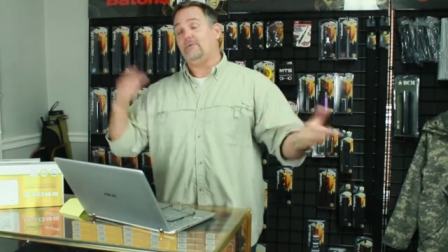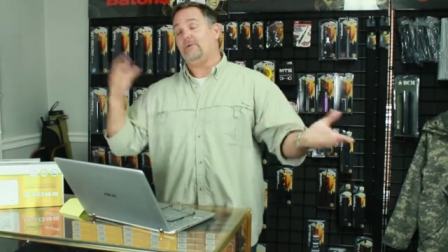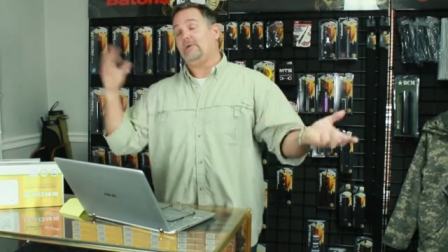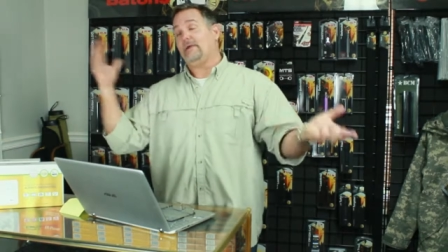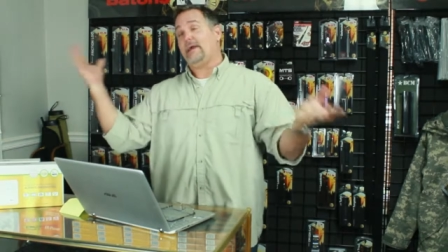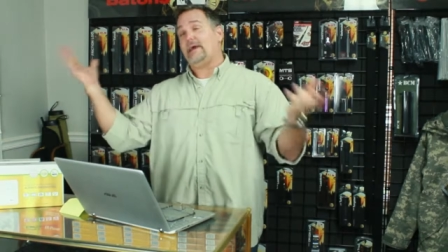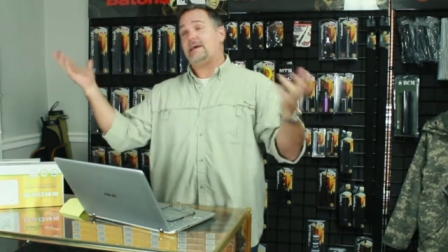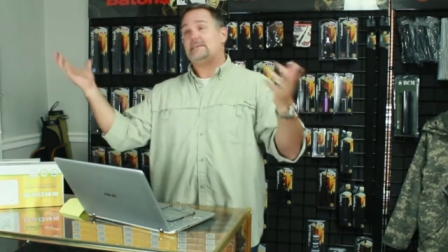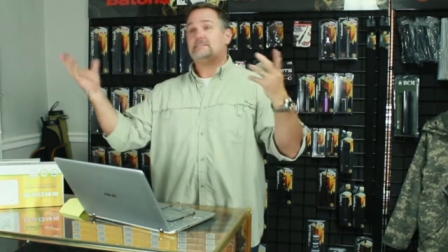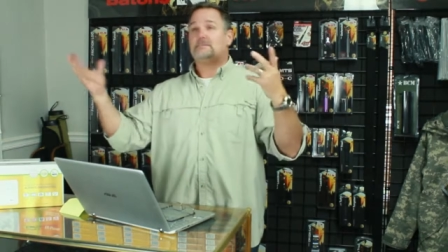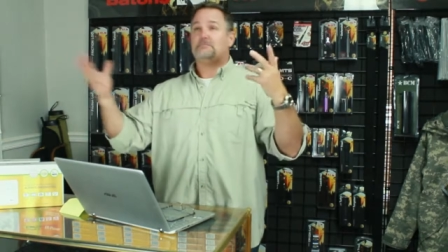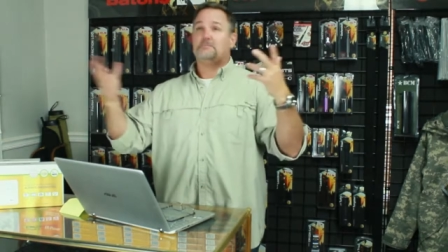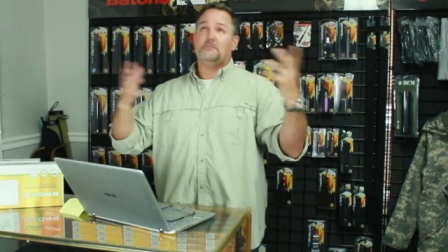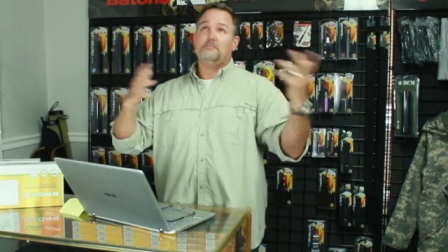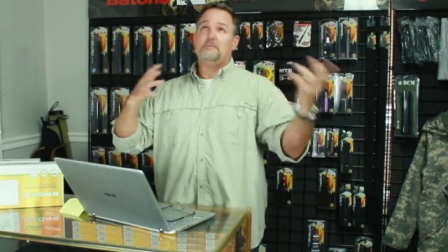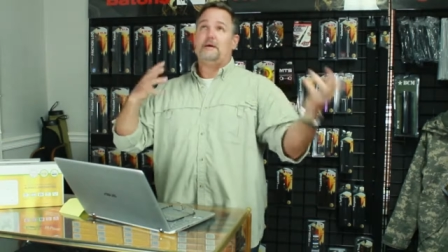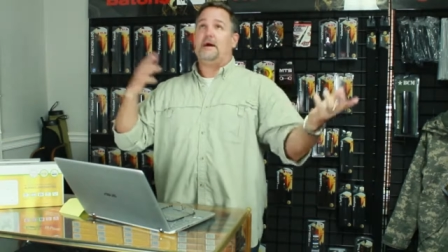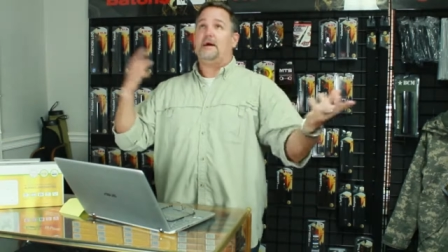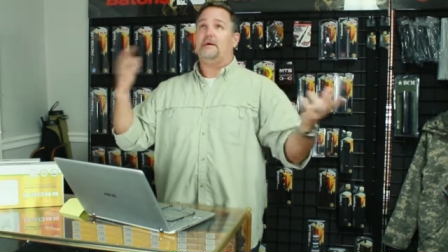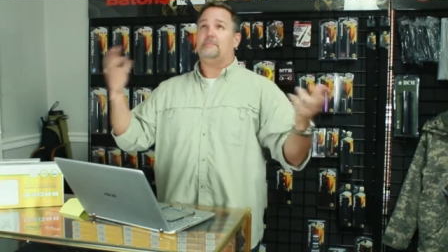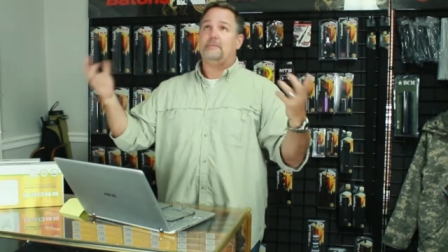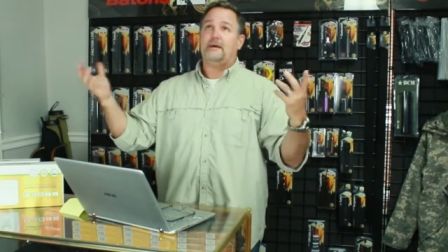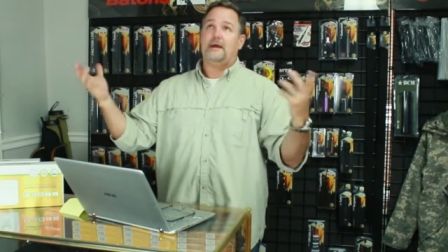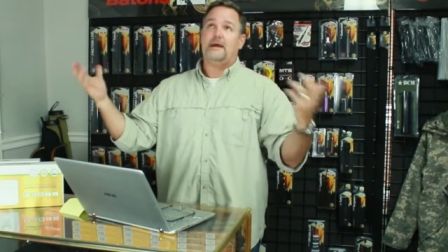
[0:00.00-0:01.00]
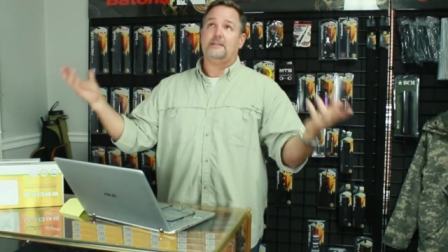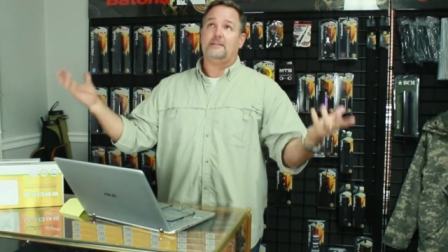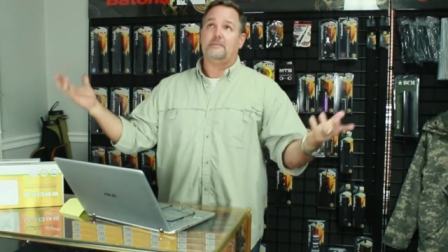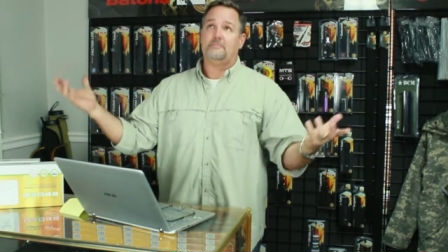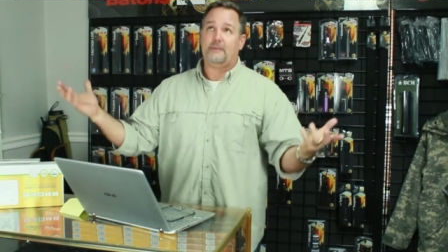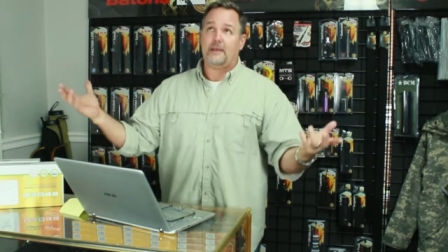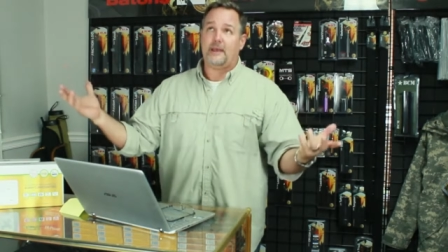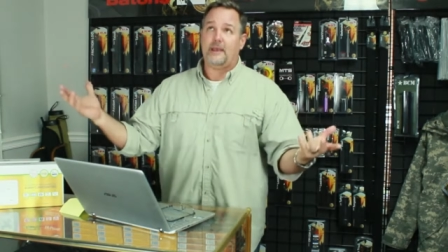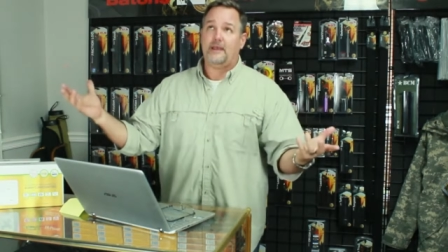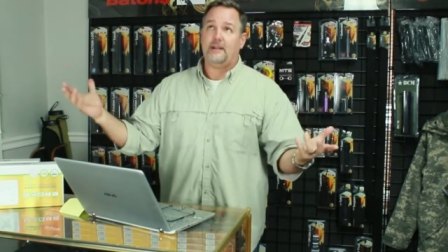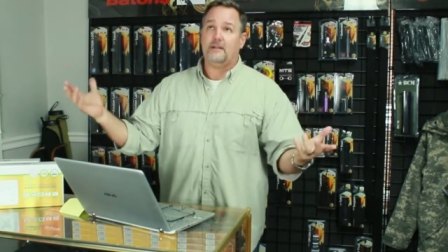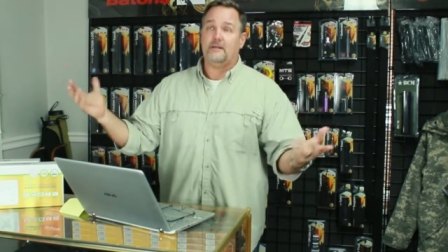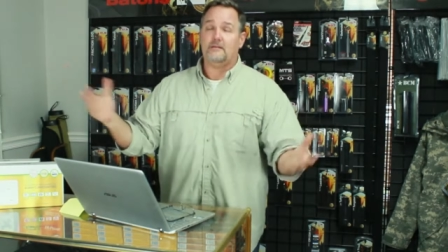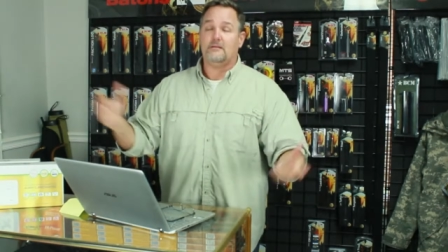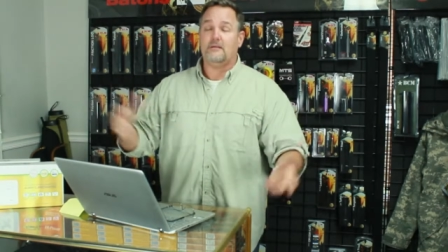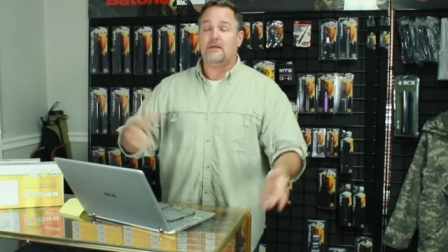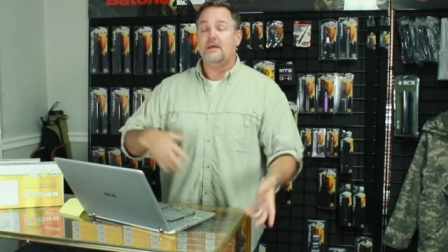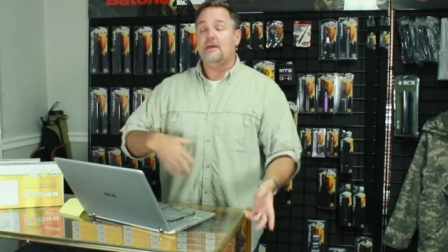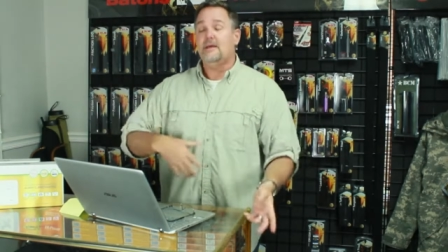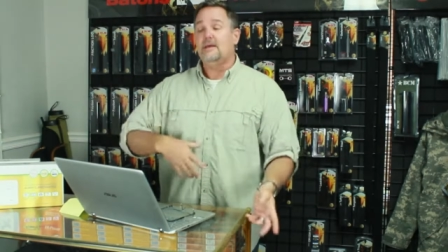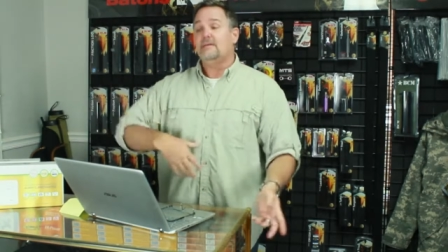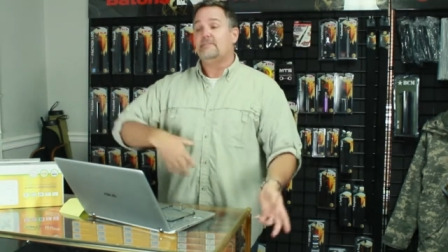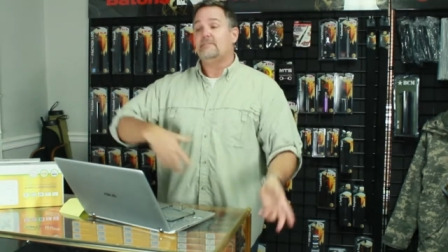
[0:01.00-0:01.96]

we asked them about buying the panel.